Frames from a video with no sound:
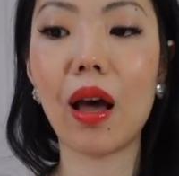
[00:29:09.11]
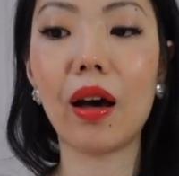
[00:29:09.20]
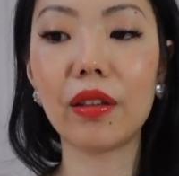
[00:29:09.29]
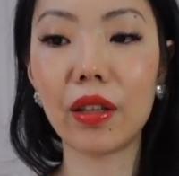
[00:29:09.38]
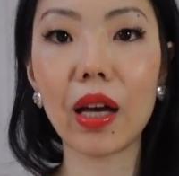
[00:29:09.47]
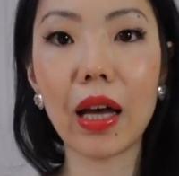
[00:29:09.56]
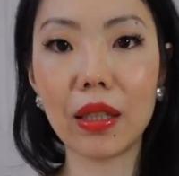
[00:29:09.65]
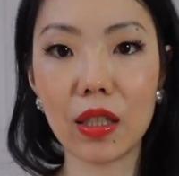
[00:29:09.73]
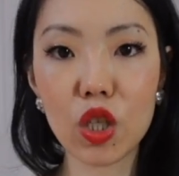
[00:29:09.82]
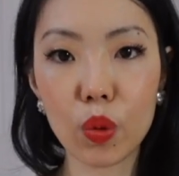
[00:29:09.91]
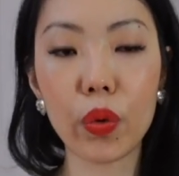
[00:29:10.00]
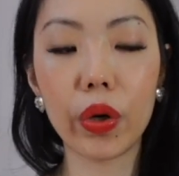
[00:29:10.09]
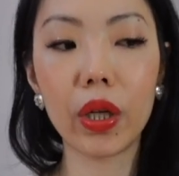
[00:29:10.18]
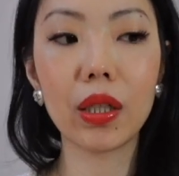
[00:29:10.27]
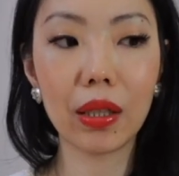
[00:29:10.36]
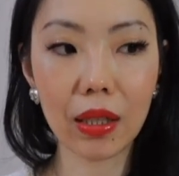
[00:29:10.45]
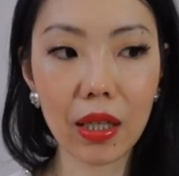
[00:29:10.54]
I think at this
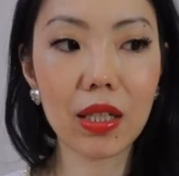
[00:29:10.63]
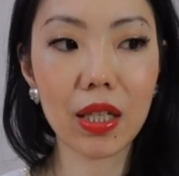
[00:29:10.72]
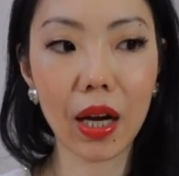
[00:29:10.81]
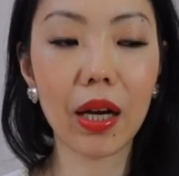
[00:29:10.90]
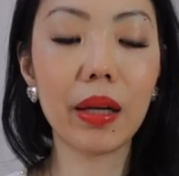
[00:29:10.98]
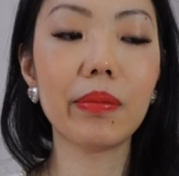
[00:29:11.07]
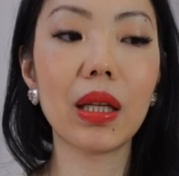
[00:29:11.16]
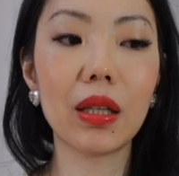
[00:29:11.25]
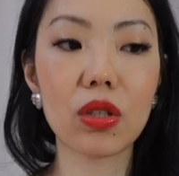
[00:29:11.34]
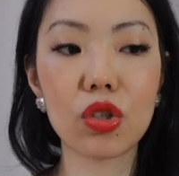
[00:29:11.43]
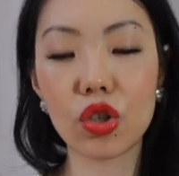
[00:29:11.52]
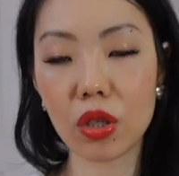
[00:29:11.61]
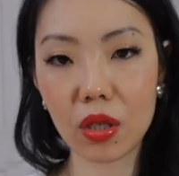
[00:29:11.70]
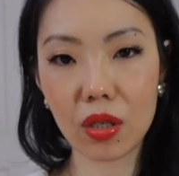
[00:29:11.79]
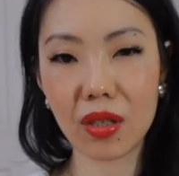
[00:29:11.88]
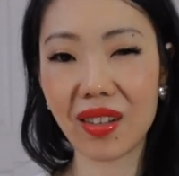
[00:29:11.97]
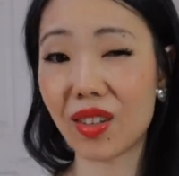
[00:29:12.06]
point in time, it's
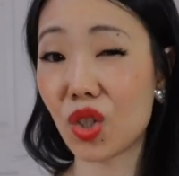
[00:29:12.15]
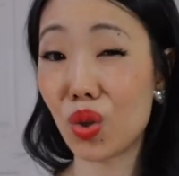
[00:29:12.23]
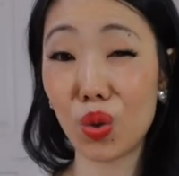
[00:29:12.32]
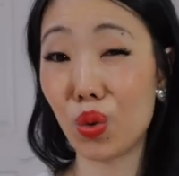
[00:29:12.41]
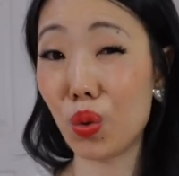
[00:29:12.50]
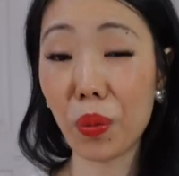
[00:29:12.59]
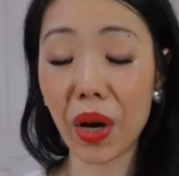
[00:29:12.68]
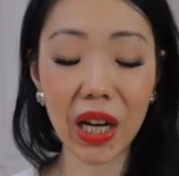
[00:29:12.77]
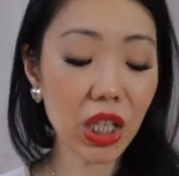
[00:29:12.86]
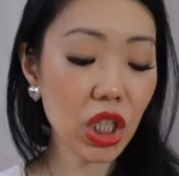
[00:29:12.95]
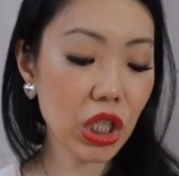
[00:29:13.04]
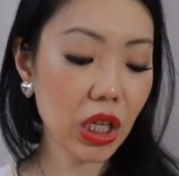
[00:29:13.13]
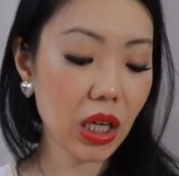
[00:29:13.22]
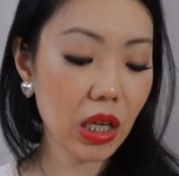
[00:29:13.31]
just too much.